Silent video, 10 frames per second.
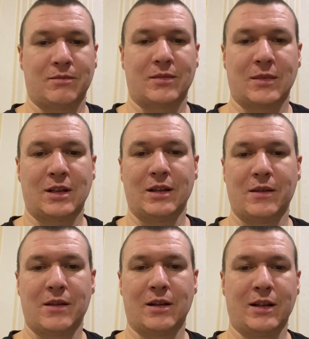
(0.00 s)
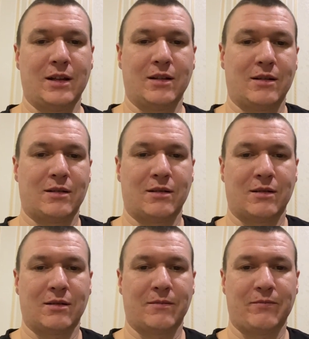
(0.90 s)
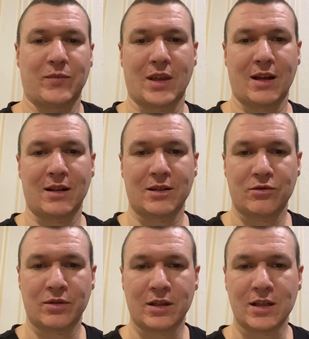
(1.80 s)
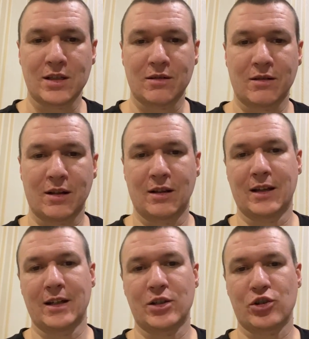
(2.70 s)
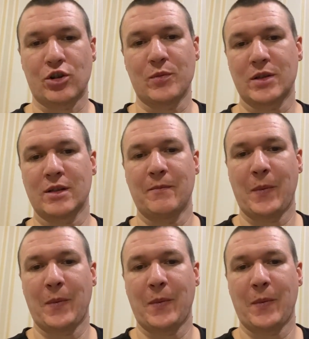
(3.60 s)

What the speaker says: click the link and register in Letyshops